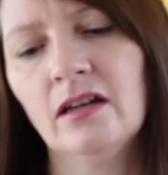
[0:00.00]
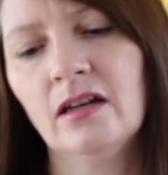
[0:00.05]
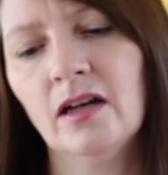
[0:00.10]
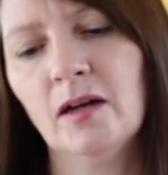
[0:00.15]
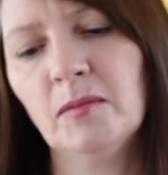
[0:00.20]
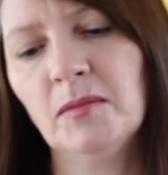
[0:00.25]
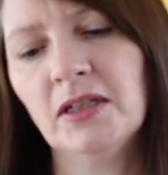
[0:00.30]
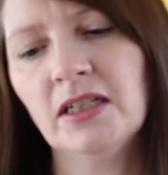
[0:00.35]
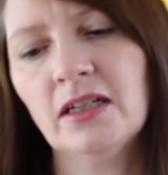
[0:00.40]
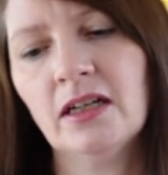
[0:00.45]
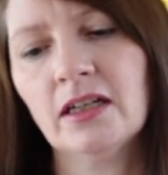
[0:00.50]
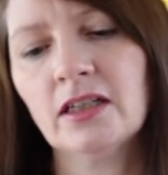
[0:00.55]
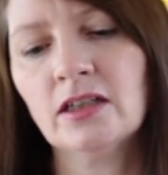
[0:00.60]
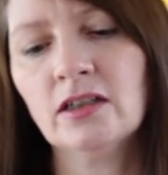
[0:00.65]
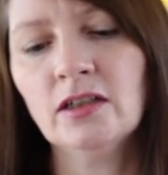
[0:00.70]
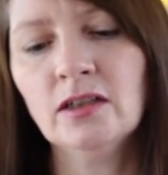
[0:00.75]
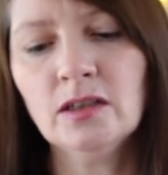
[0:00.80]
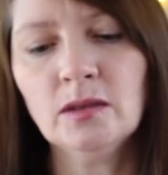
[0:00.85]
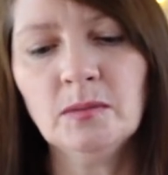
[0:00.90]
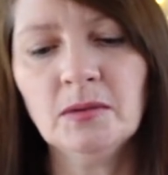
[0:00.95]
I mean, I
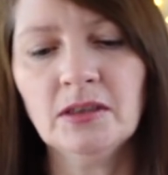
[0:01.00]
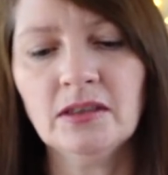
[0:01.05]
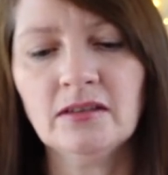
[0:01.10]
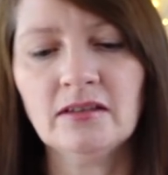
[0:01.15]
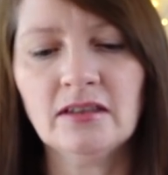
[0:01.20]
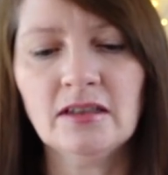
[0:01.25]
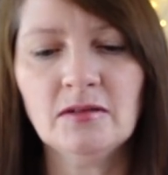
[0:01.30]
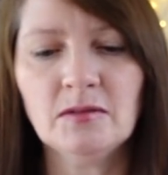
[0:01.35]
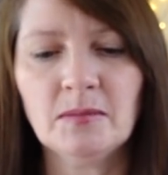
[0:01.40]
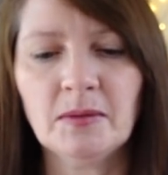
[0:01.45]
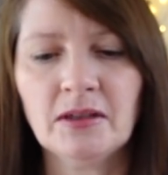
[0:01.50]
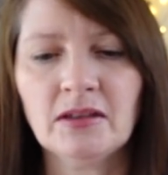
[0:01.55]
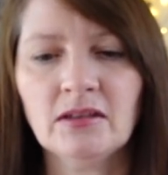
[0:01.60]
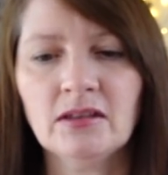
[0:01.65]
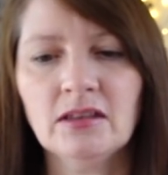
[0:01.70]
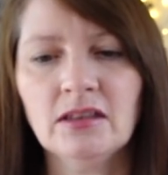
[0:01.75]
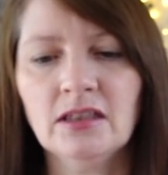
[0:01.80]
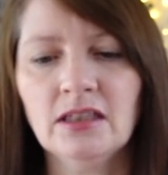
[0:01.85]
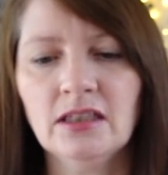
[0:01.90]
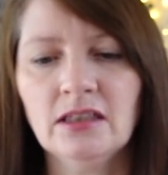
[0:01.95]
could put the sleeves back
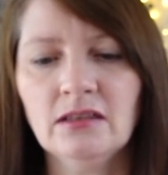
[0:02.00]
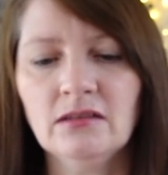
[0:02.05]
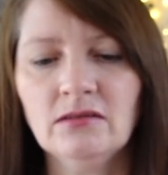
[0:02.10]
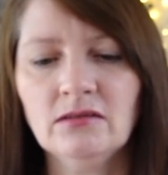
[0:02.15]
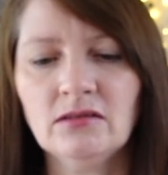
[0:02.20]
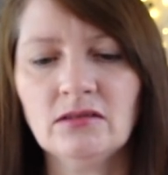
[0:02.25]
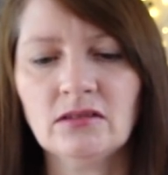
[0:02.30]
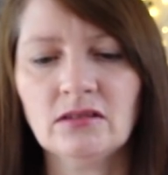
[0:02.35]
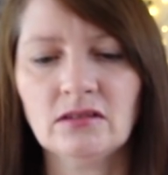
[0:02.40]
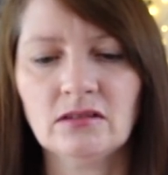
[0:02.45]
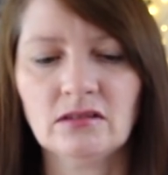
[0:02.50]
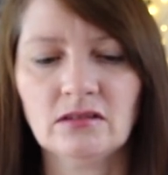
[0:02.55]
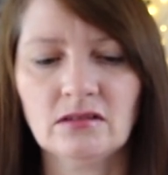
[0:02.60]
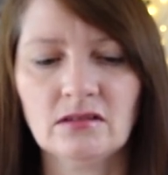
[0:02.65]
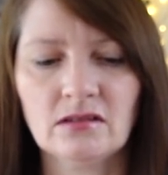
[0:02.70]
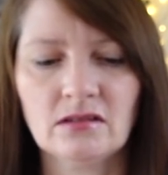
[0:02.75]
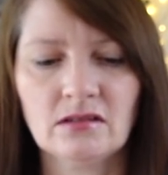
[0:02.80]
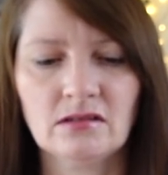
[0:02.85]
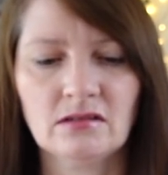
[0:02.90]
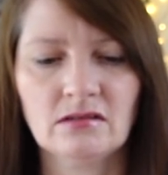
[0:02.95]
on the needles
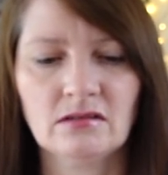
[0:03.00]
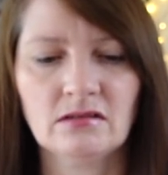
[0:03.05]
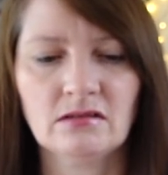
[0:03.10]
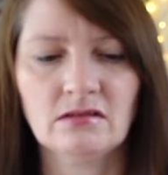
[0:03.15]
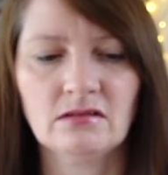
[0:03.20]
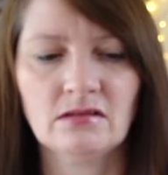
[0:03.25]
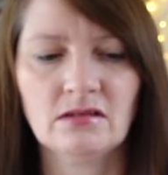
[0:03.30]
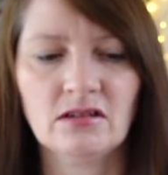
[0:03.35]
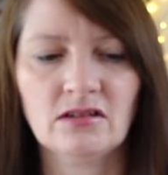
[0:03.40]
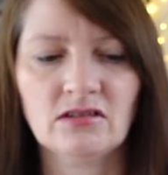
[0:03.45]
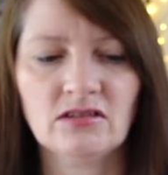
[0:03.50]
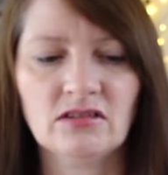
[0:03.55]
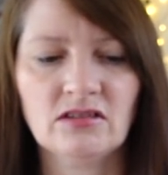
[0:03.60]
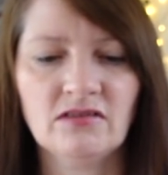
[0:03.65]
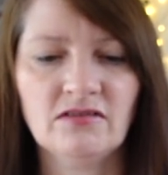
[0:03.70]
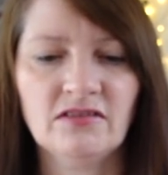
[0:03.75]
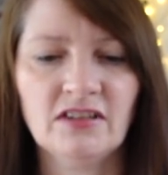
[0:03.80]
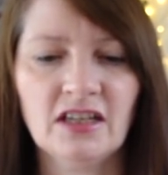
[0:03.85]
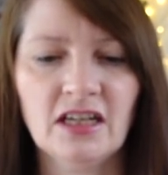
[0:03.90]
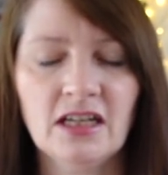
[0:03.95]
and cast
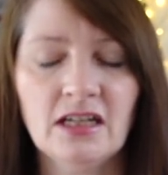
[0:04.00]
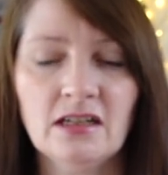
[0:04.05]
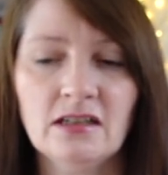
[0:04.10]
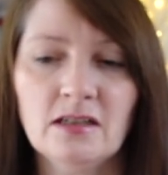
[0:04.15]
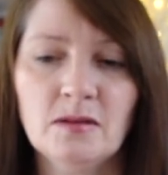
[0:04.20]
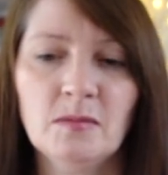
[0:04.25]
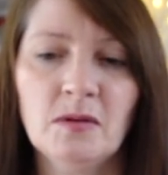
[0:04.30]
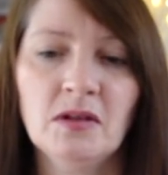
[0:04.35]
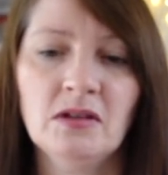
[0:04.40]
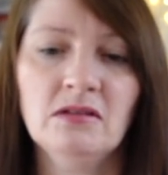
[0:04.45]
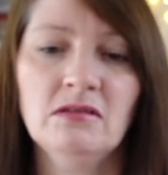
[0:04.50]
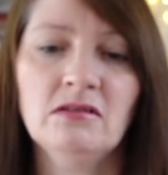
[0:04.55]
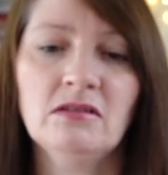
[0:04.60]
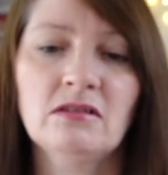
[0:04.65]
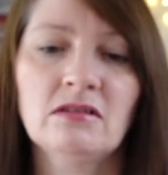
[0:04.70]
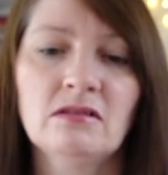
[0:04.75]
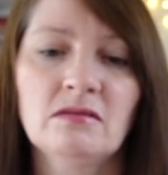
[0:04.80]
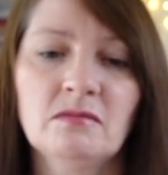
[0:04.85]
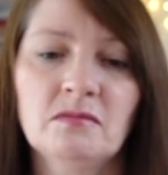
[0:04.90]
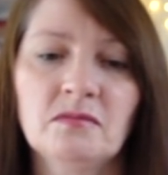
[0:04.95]
off again, I
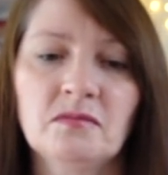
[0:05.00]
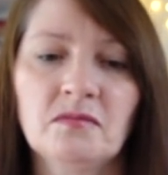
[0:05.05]
suppose.